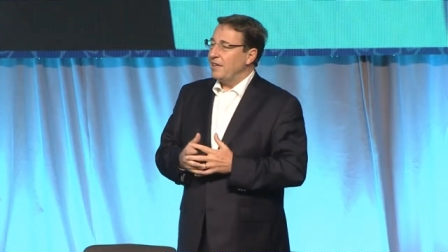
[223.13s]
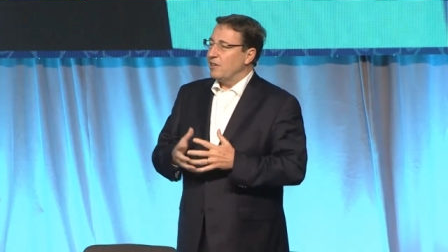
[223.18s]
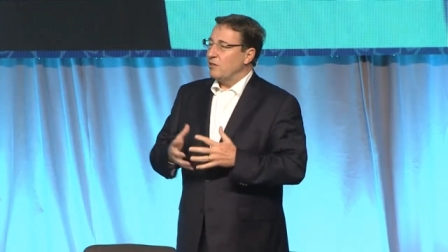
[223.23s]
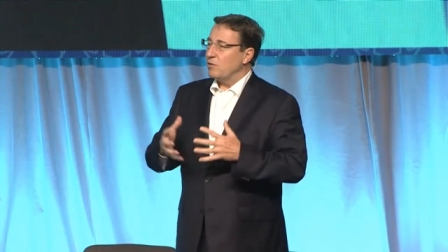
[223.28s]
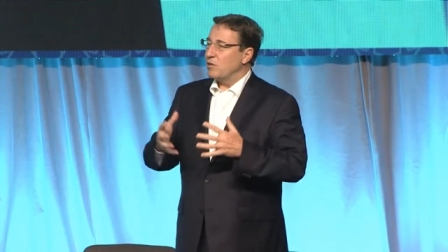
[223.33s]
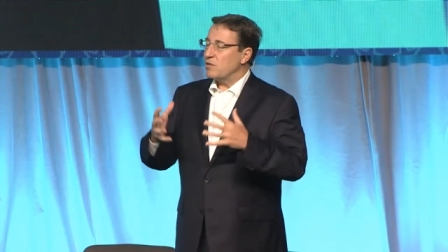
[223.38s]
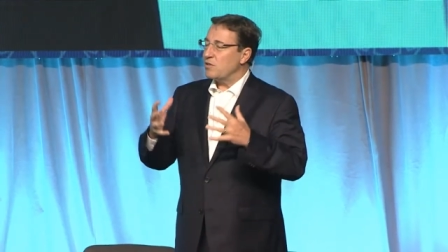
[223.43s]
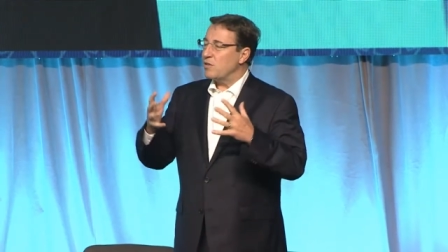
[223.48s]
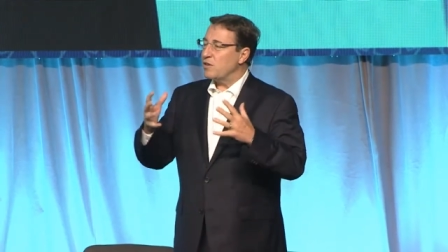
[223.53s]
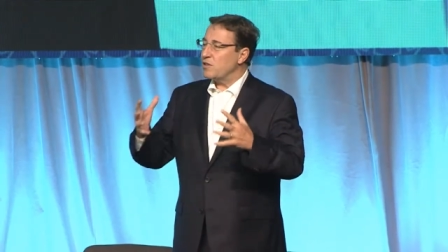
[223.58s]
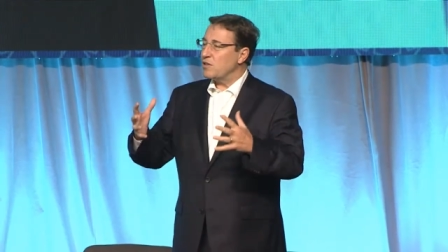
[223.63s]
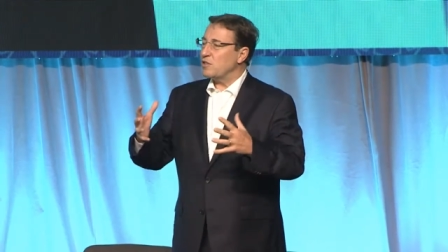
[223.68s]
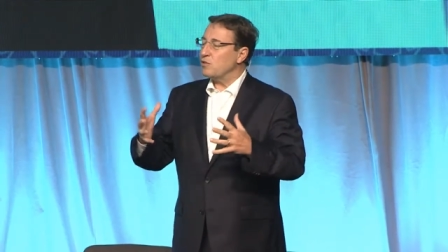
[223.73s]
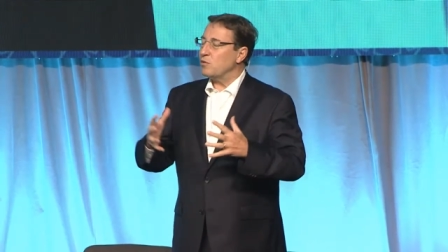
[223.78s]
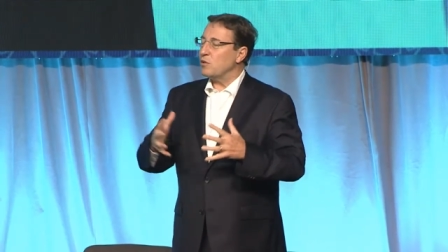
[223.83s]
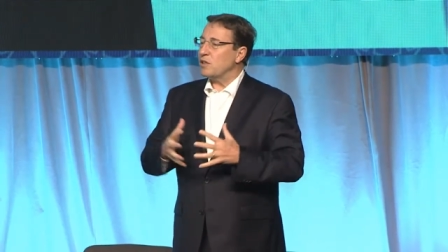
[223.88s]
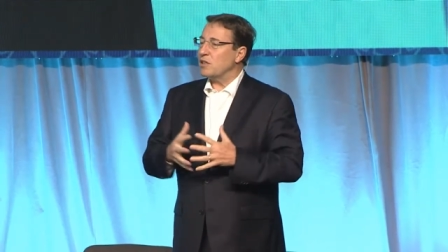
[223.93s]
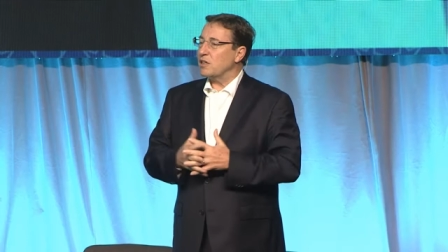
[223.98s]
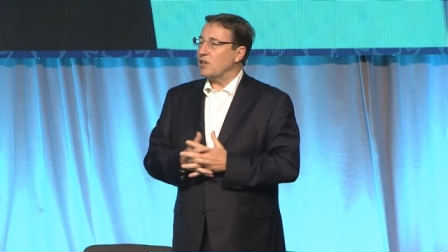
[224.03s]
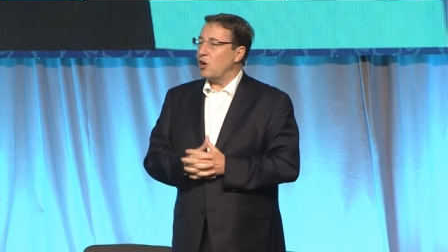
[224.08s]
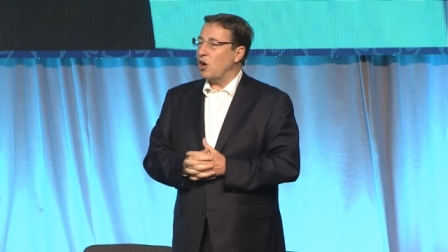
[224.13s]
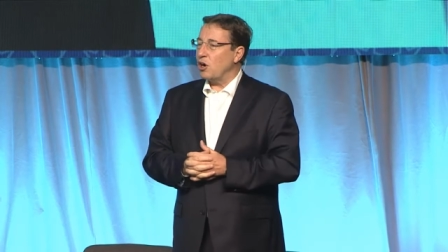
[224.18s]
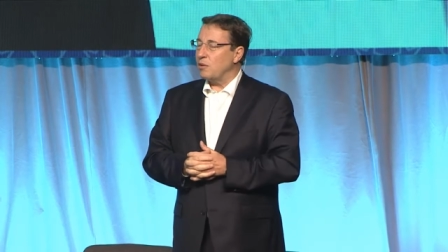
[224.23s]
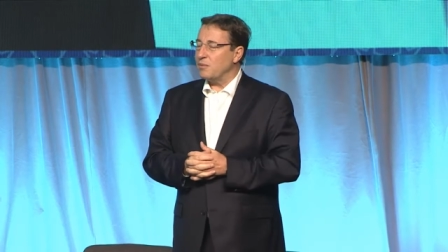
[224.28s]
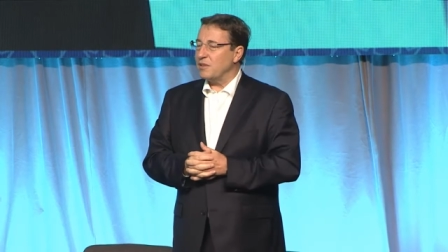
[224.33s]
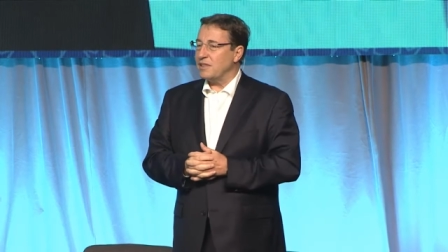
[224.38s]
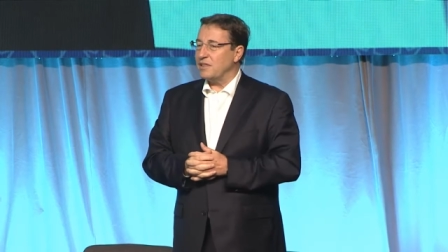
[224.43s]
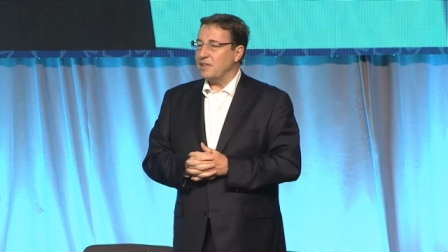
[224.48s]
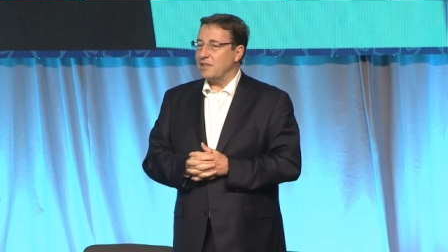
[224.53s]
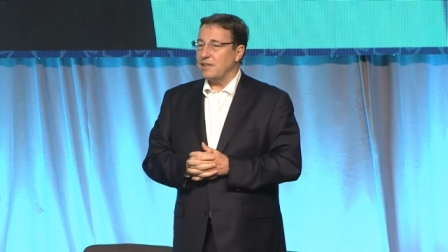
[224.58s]
was first of all a
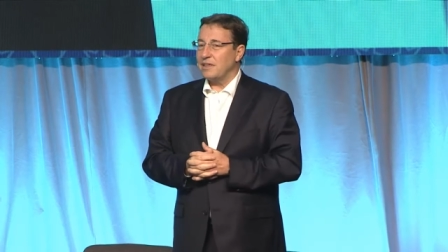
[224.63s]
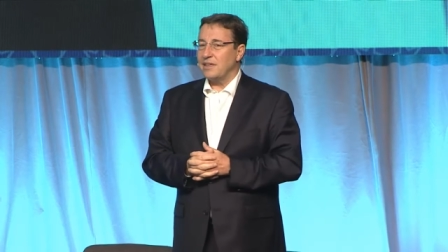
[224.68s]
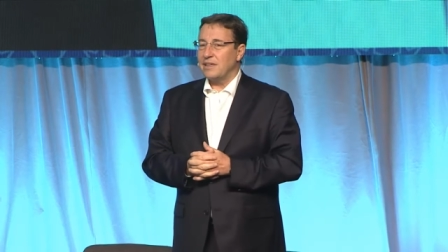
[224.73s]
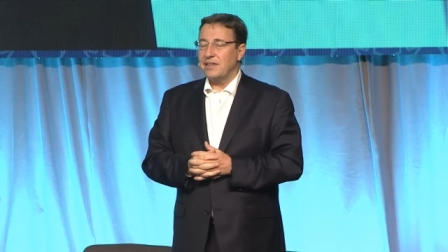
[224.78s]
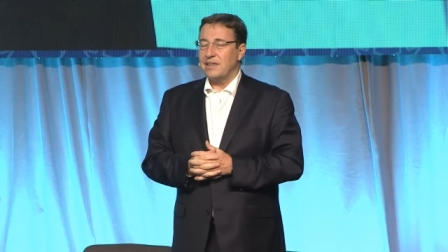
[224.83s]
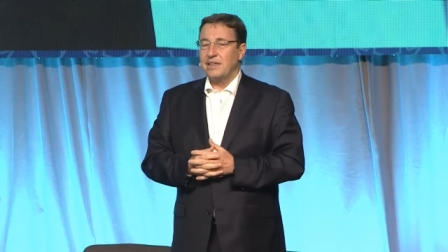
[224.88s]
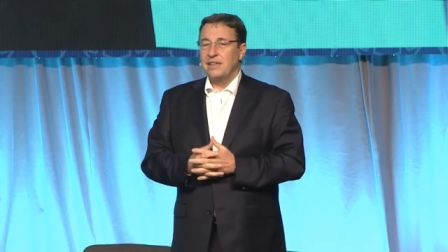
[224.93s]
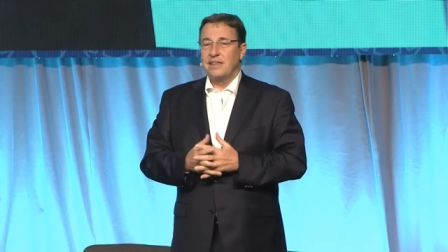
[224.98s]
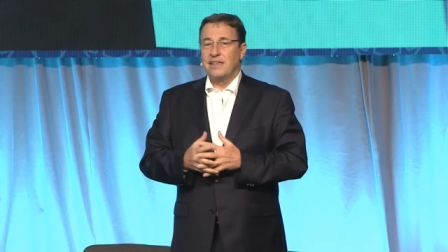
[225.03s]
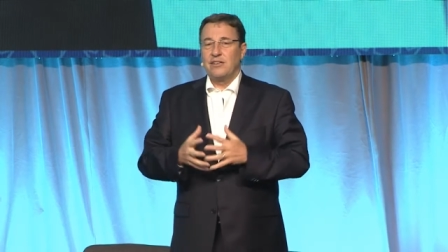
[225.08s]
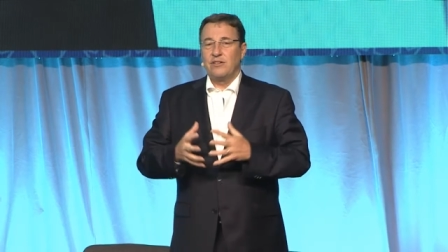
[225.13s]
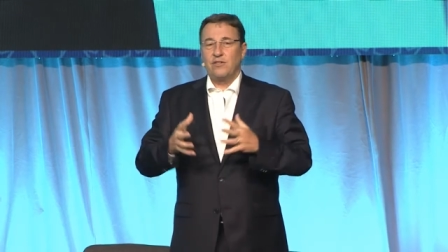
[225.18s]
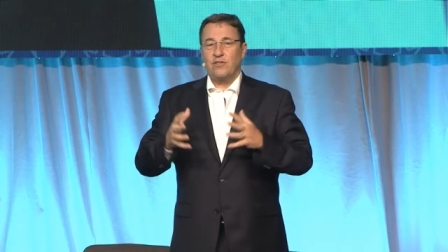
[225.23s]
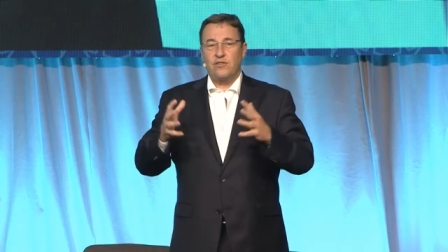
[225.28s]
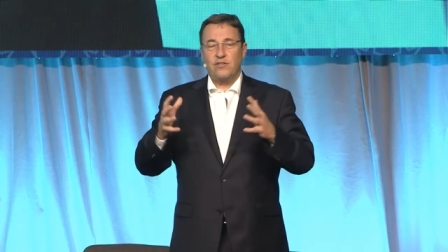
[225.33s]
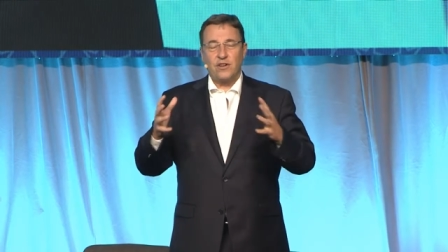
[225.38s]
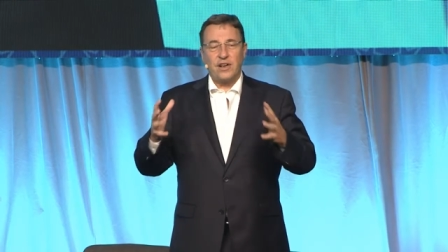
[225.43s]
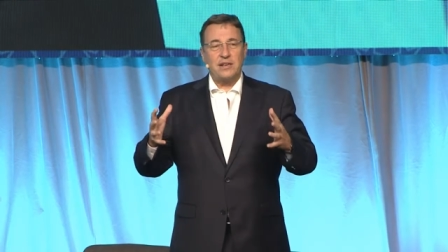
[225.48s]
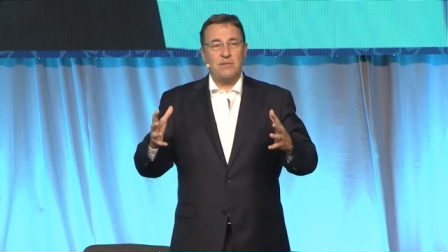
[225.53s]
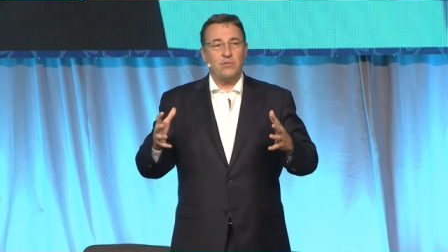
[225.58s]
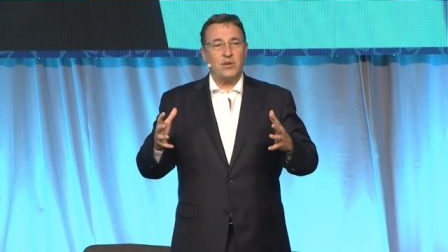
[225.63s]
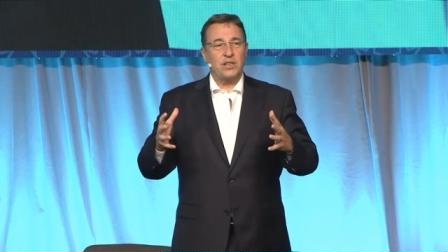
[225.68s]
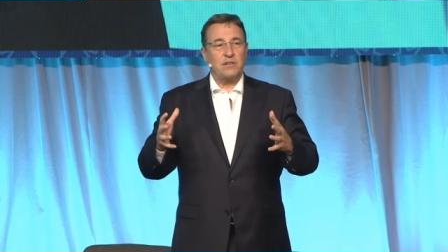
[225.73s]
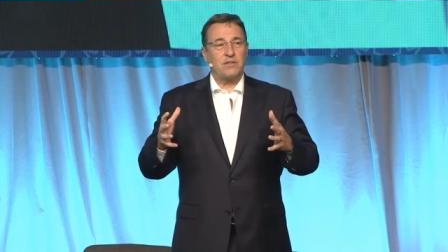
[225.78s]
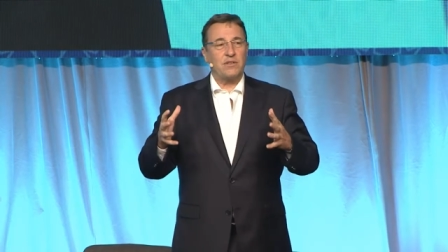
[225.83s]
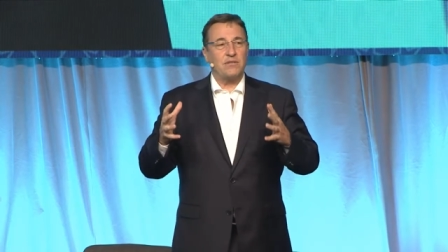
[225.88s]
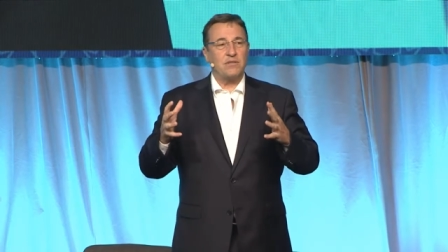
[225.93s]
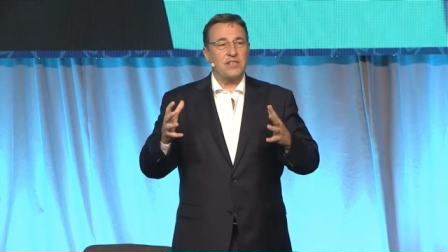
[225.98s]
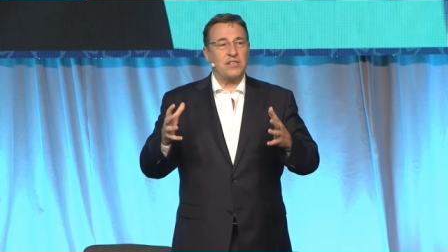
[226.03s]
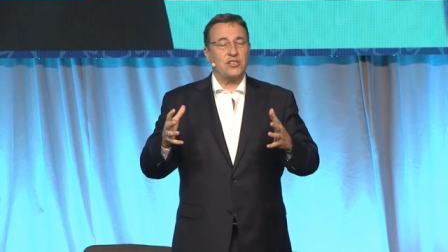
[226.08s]
common framework
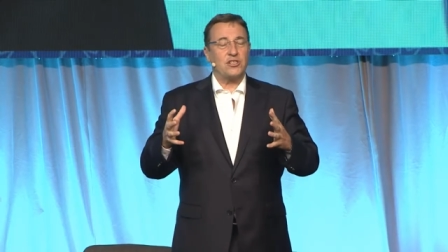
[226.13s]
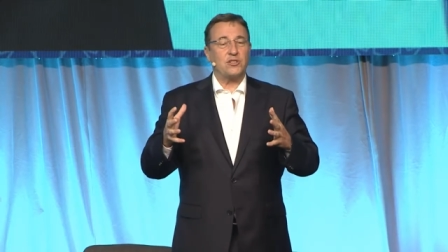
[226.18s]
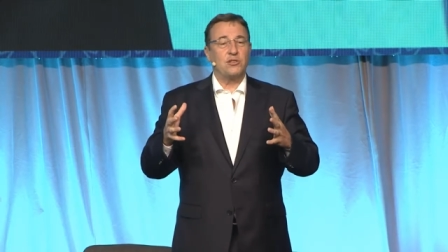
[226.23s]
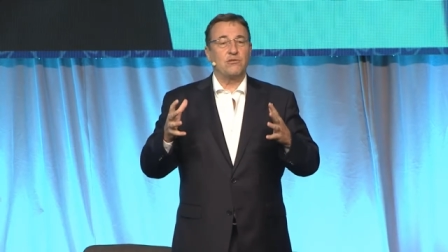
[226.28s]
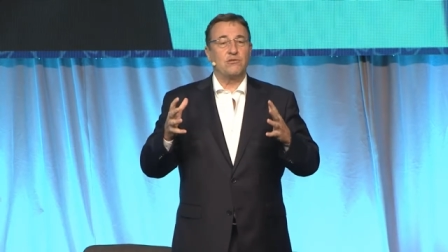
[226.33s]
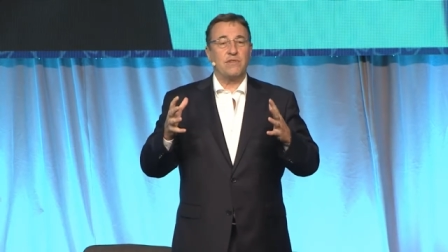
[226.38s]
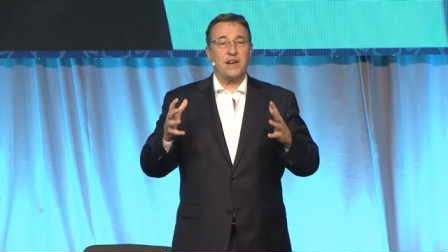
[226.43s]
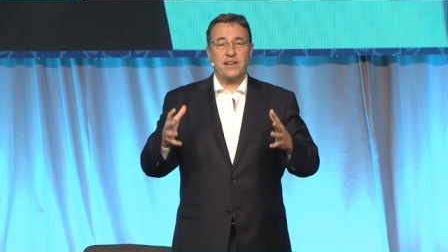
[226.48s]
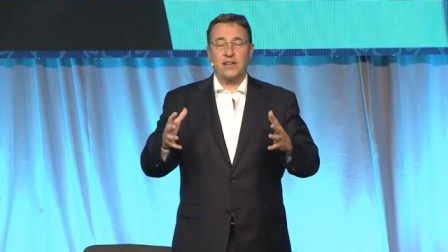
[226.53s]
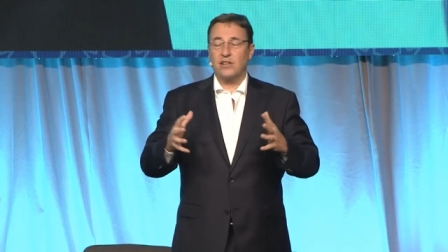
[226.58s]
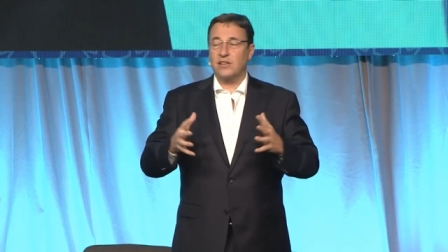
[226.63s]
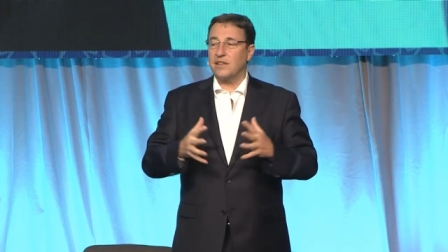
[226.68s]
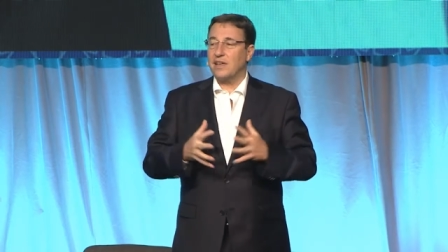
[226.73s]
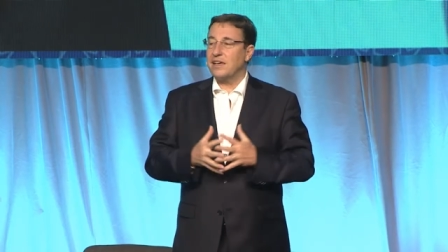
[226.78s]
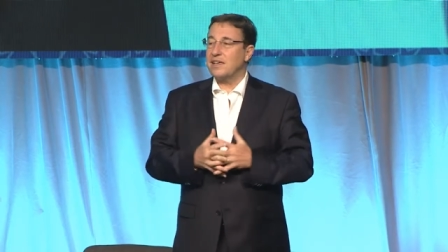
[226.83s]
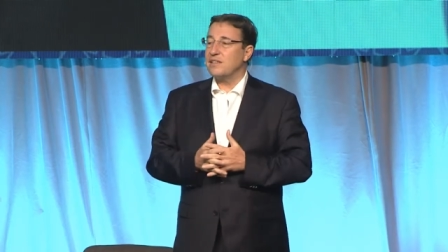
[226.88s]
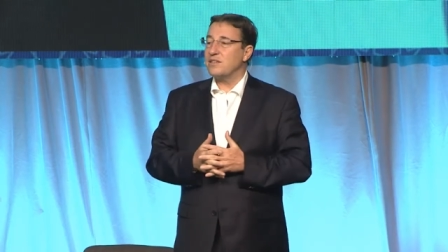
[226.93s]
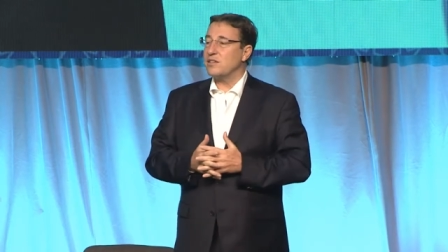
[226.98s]
with which to recognize